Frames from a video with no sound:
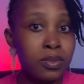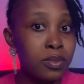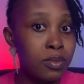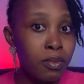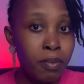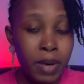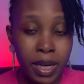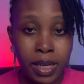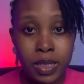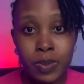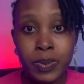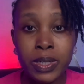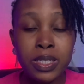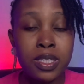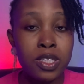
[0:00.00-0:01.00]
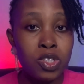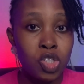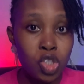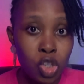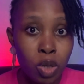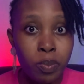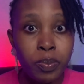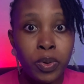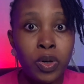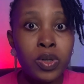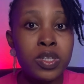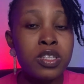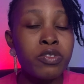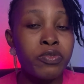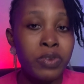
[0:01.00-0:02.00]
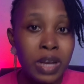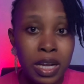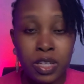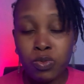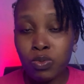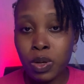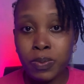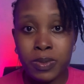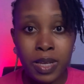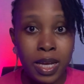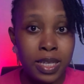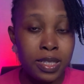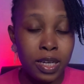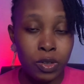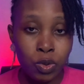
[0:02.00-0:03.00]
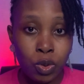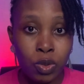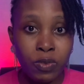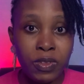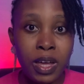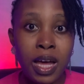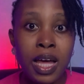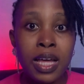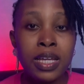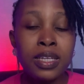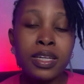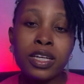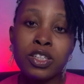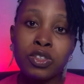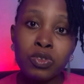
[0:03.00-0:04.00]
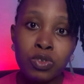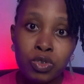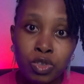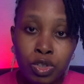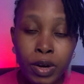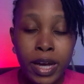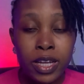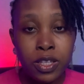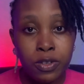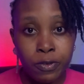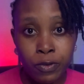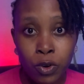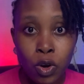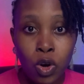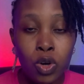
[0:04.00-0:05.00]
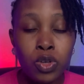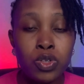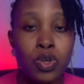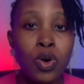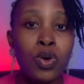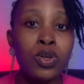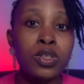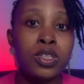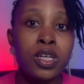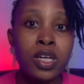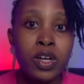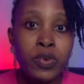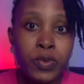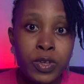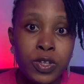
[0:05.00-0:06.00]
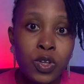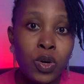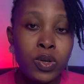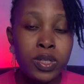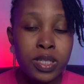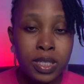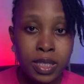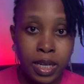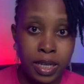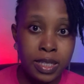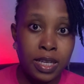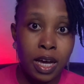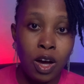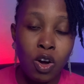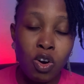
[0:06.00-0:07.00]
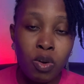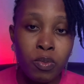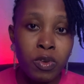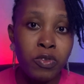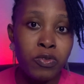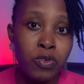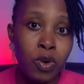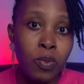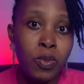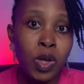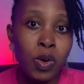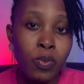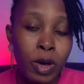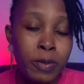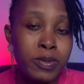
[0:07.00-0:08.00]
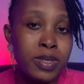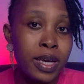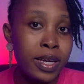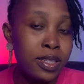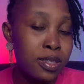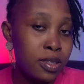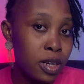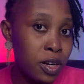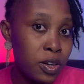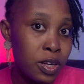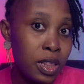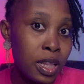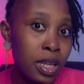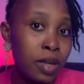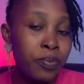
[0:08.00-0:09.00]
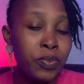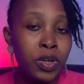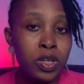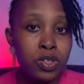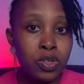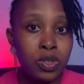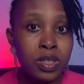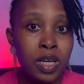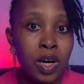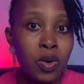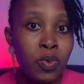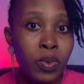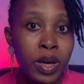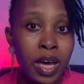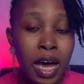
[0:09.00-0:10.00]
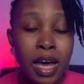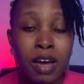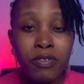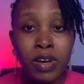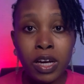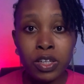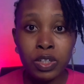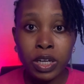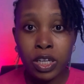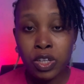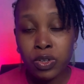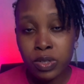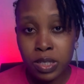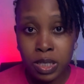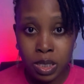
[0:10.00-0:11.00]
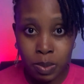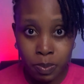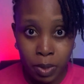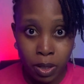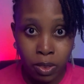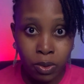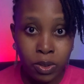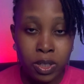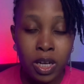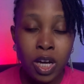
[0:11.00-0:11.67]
marketplaces, job boards, freelance websites, and all of that. Then try to focus on results that are coming from a website directly. So that way, I have actually used this method